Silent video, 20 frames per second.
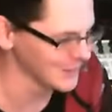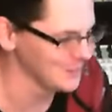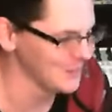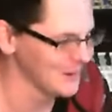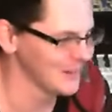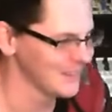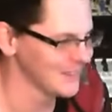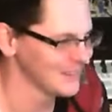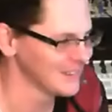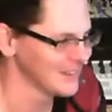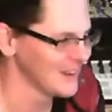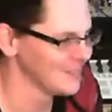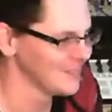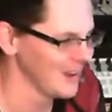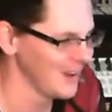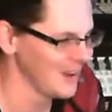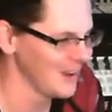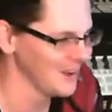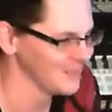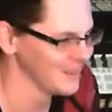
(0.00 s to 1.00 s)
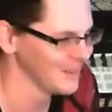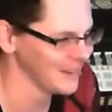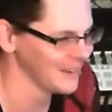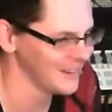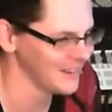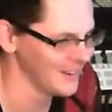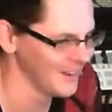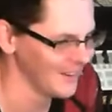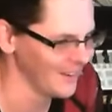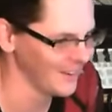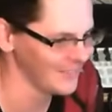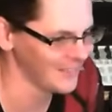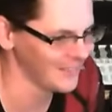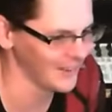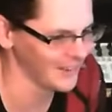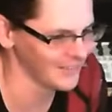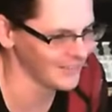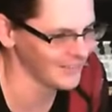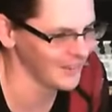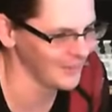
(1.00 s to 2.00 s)
but at the same time, like,
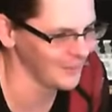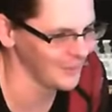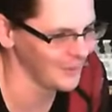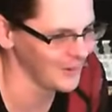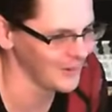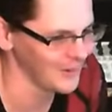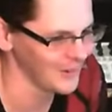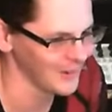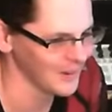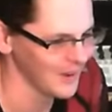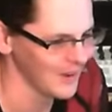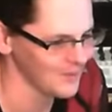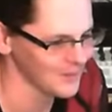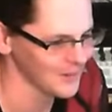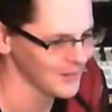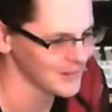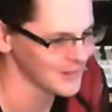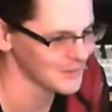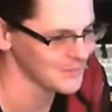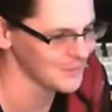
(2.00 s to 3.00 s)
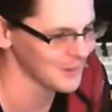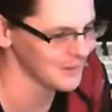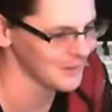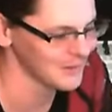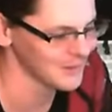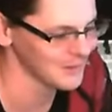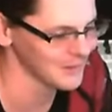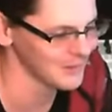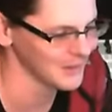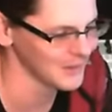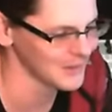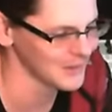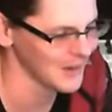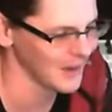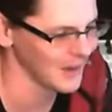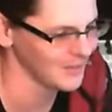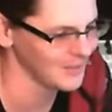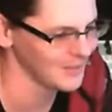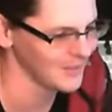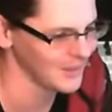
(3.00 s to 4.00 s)
I wanted to cover it just because it was such an
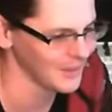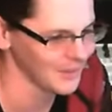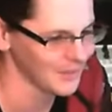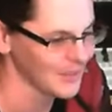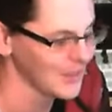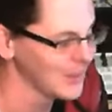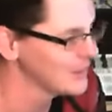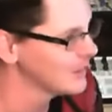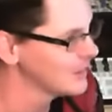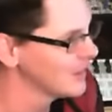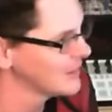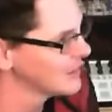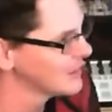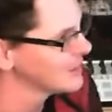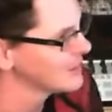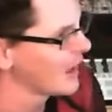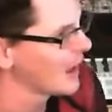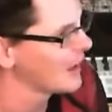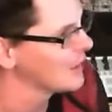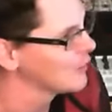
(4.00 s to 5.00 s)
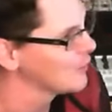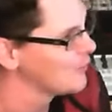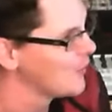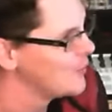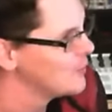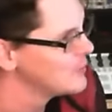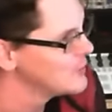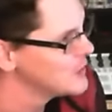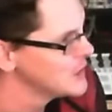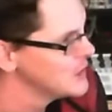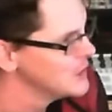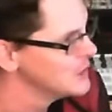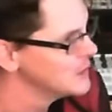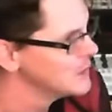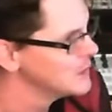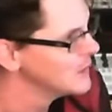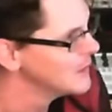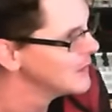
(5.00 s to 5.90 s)
odd thing. Things like the stylophone too,